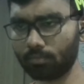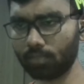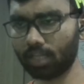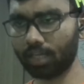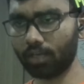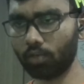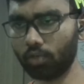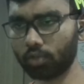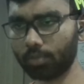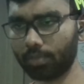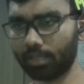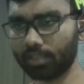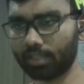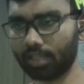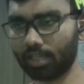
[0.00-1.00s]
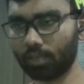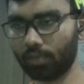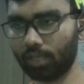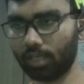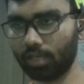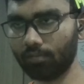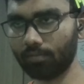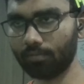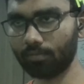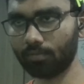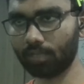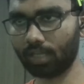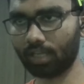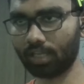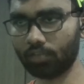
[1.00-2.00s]
I do a space NRVA.
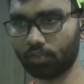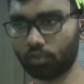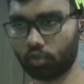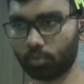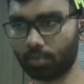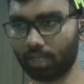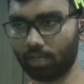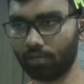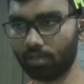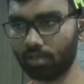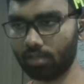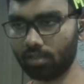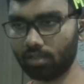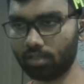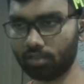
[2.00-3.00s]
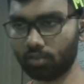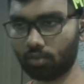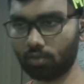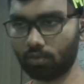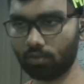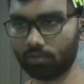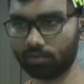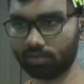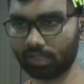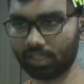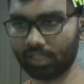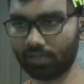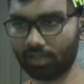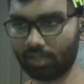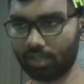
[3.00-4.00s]
I switch to private. It's going to
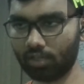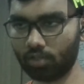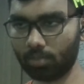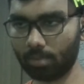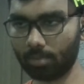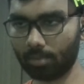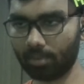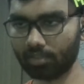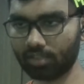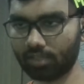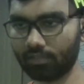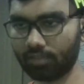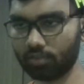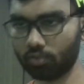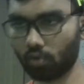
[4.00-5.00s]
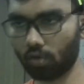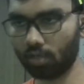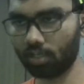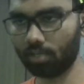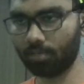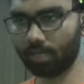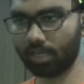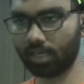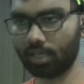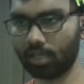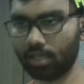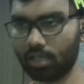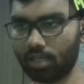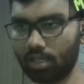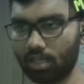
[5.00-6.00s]
sync everything to my public stuff. It's going to alter my
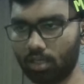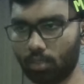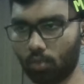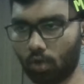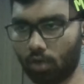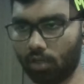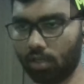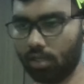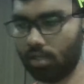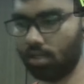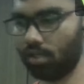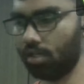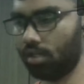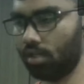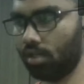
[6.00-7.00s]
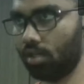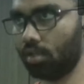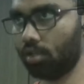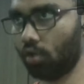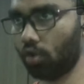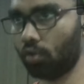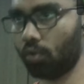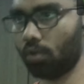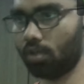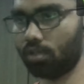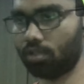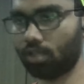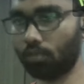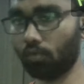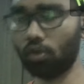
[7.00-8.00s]
vault.
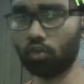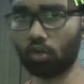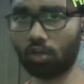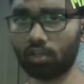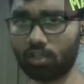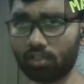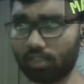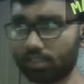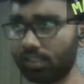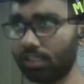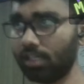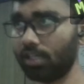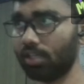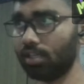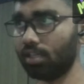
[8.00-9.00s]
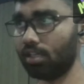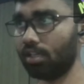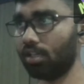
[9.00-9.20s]
The vault alter succeeded.